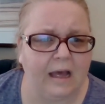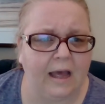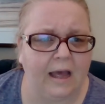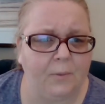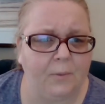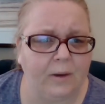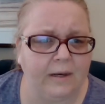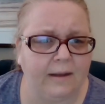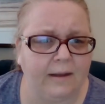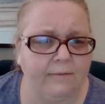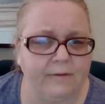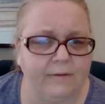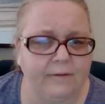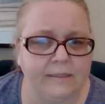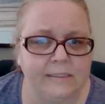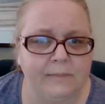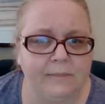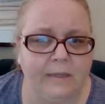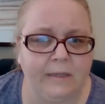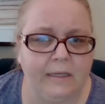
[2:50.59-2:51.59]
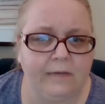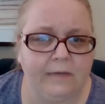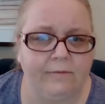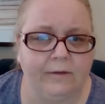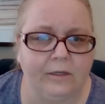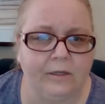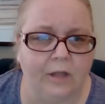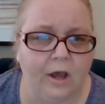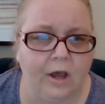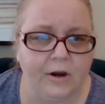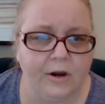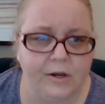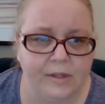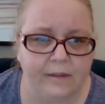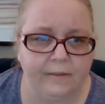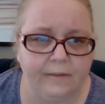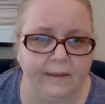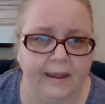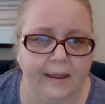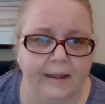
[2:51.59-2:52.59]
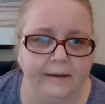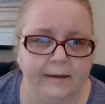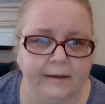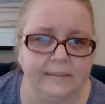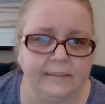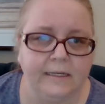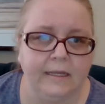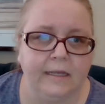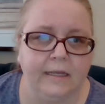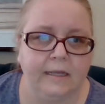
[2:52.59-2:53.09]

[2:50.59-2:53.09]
I would love it to be even longer than that,